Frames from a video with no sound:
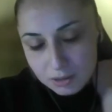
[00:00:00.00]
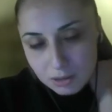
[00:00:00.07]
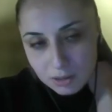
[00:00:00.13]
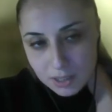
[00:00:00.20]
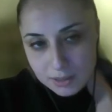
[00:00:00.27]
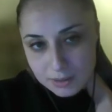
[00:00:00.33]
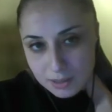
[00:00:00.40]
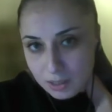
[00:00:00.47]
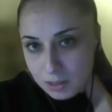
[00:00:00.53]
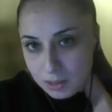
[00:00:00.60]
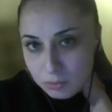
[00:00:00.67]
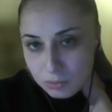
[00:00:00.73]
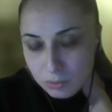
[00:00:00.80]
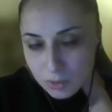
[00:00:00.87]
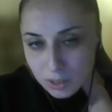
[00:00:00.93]
So let's see
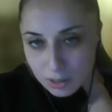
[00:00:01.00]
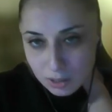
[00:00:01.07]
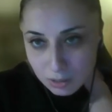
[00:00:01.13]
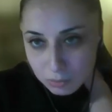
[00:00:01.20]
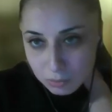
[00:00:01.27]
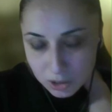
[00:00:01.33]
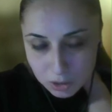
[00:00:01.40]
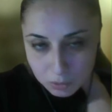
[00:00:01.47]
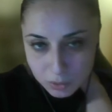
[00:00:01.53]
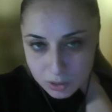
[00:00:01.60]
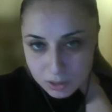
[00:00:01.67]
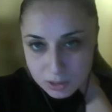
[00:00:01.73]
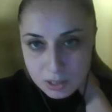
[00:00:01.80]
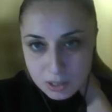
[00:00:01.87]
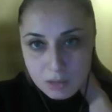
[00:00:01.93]
what which
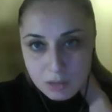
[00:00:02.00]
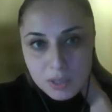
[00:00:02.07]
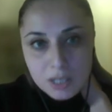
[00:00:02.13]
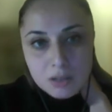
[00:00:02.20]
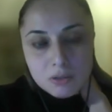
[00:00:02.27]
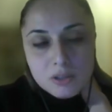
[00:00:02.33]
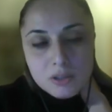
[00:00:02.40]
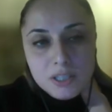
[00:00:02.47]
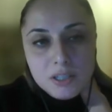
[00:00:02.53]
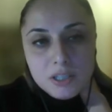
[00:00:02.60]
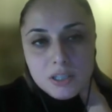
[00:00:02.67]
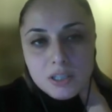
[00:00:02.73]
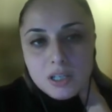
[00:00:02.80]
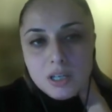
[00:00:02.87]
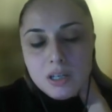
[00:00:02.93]
ones we
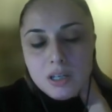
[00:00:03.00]
considered.